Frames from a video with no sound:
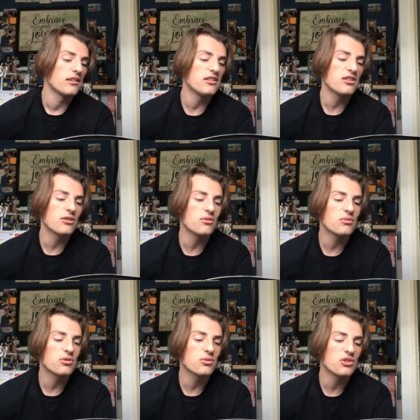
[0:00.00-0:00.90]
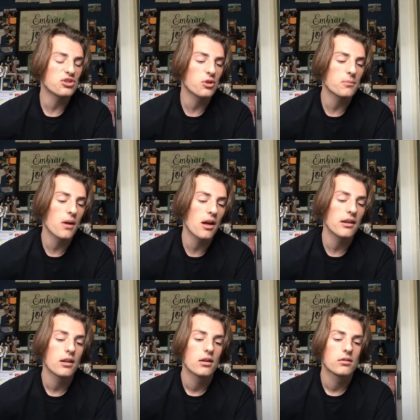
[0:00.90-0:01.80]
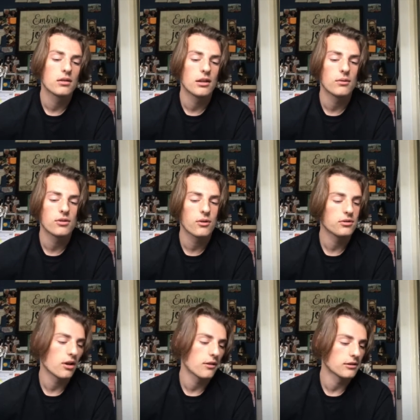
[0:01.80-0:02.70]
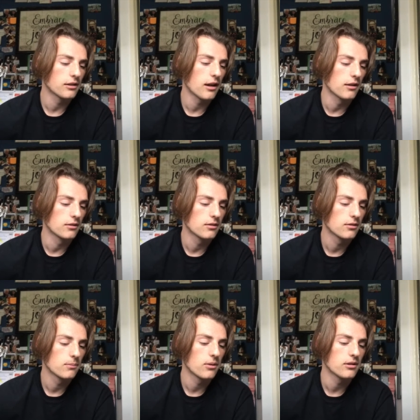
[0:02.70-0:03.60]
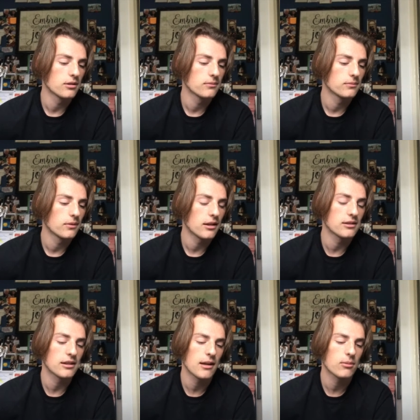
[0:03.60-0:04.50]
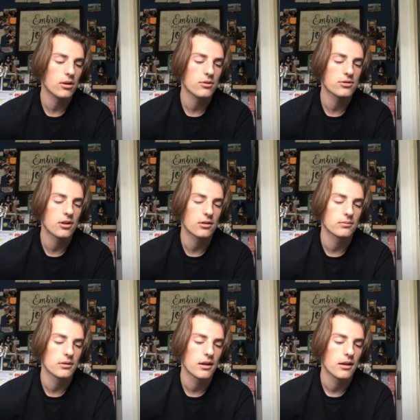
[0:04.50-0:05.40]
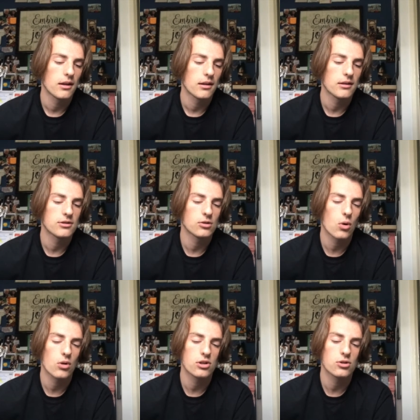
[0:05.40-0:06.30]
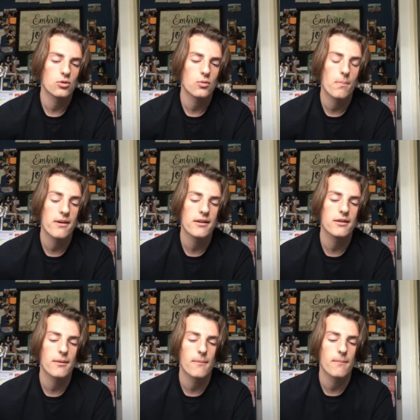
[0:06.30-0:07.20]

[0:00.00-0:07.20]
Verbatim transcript: Did you do this on my... He was going to ask again, but as he came closer, he saw only two big